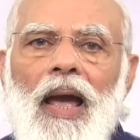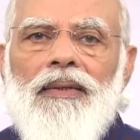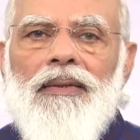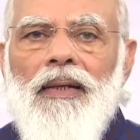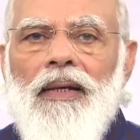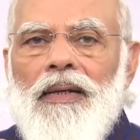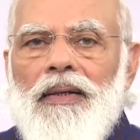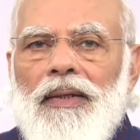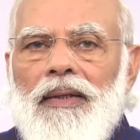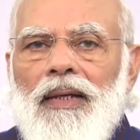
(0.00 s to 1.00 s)

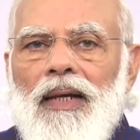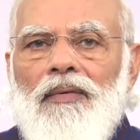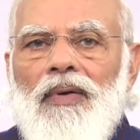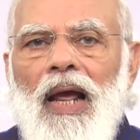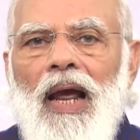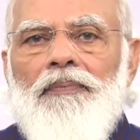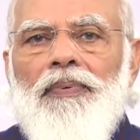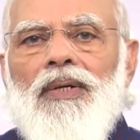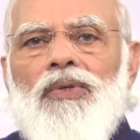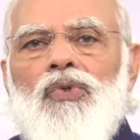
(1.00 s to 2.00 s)
accelerating our
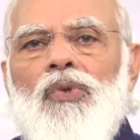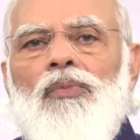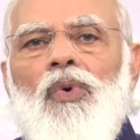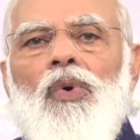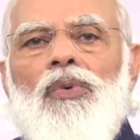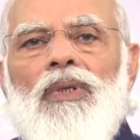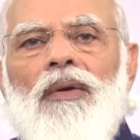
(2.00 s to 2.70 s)
efforts to move